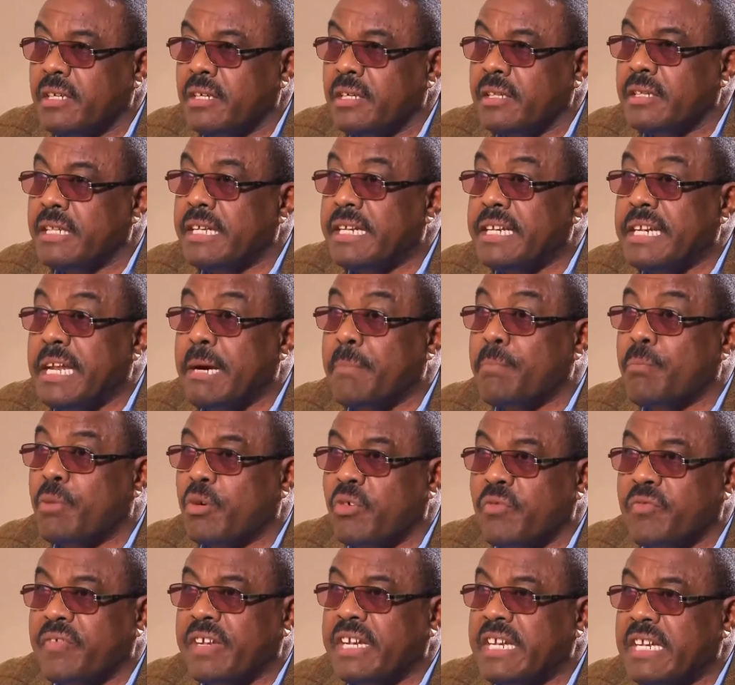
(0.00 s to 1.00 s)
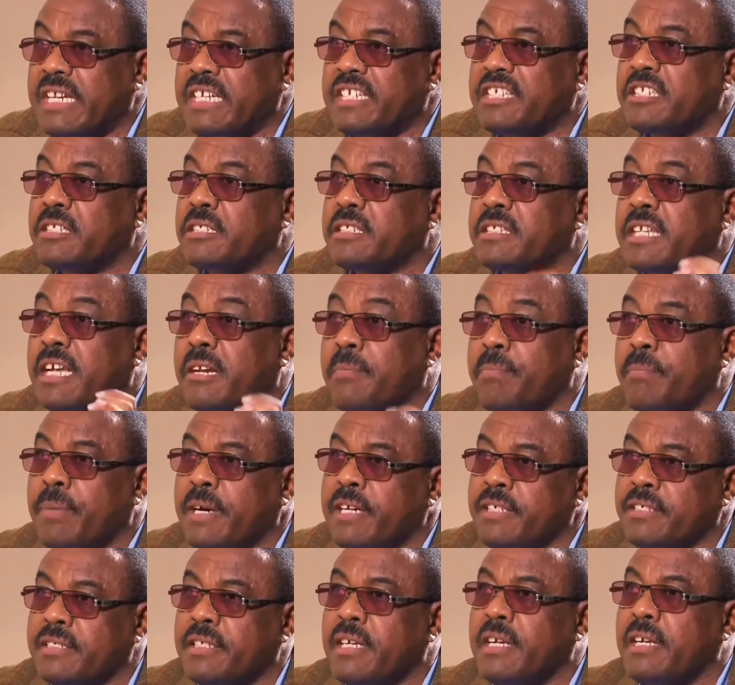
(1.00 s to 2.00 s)
the number of killings
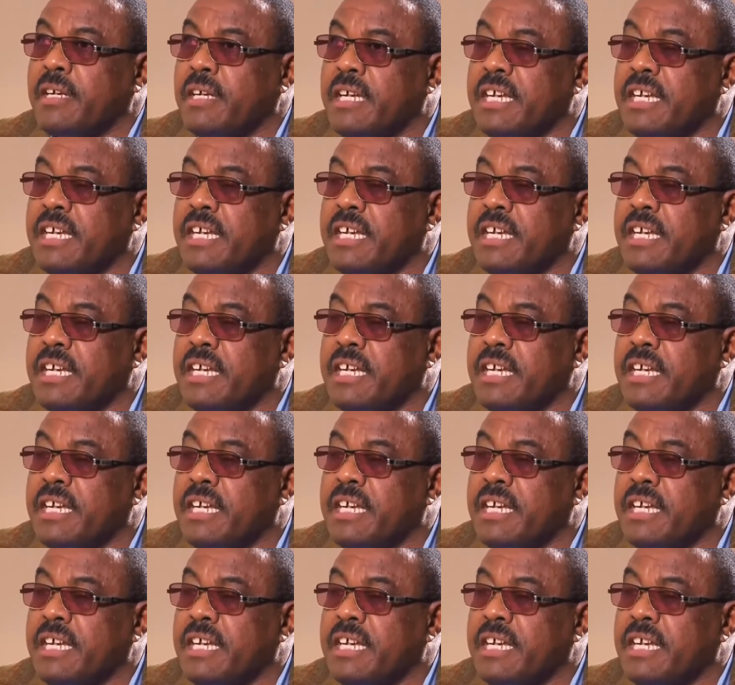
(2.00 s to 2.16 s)
surpassed